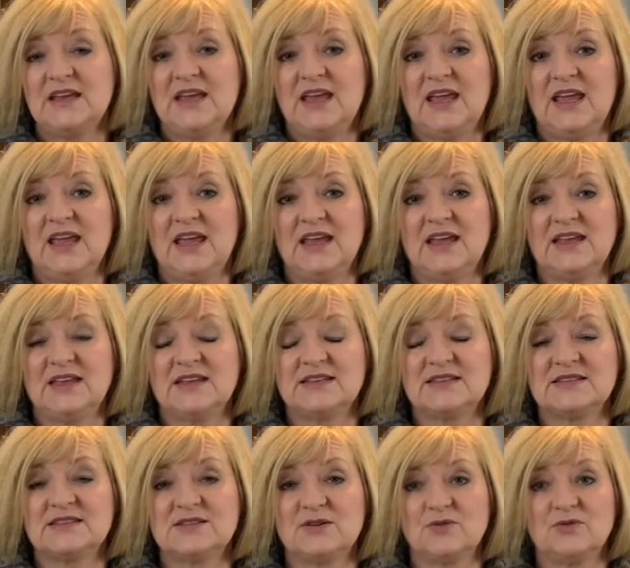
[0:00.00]
And
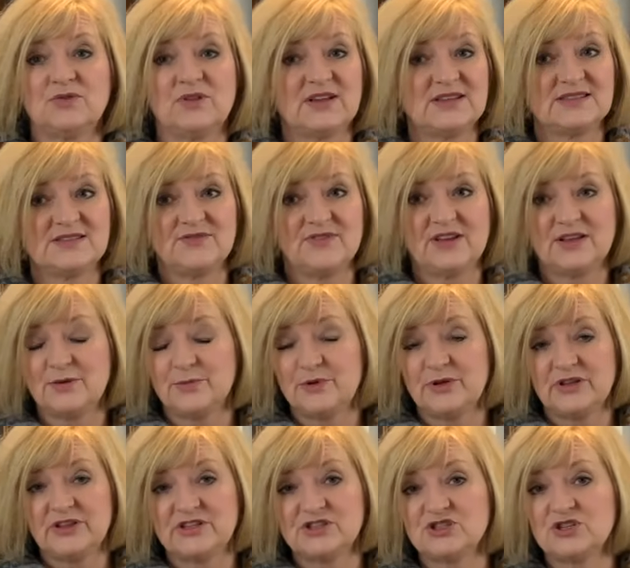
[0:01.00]
so that's available
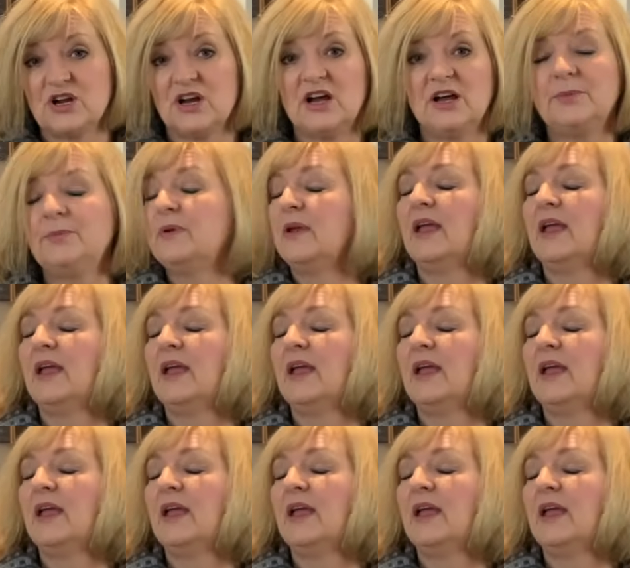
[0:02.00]
in the shop.